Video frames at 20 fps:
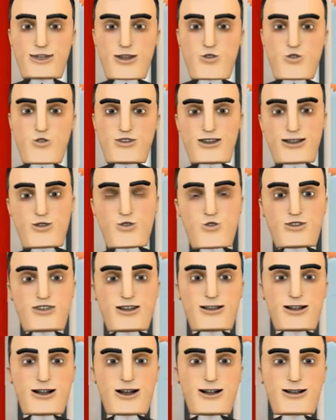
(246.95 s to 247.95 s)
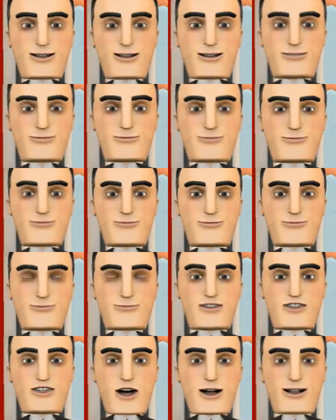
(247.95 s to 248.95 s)
Cruise News Daily.
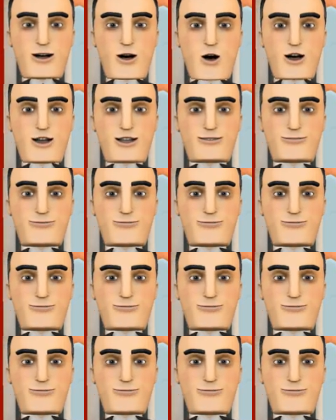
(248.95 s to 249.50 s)
So long.